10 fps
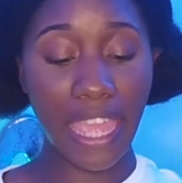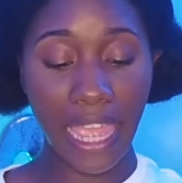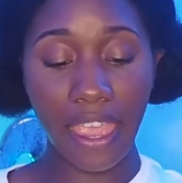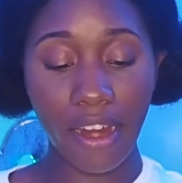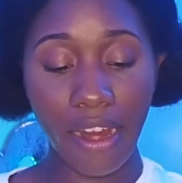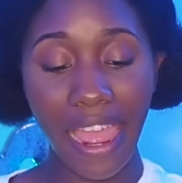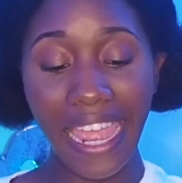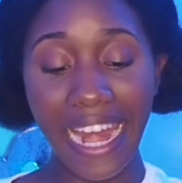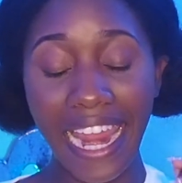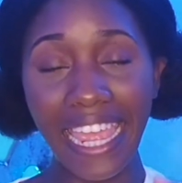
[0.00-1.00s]
Air
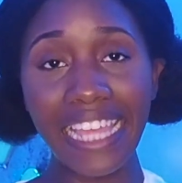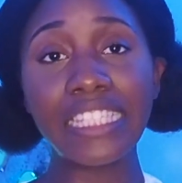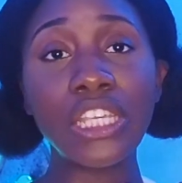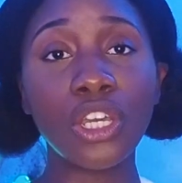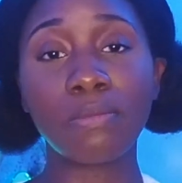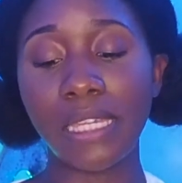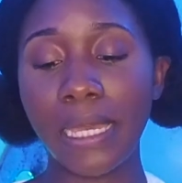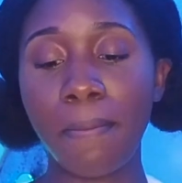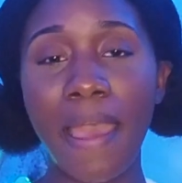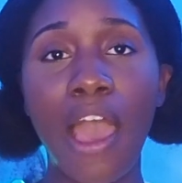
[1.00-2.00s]
and it took me
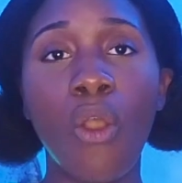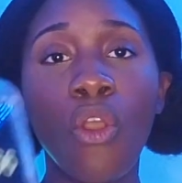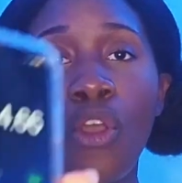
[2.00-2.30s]
about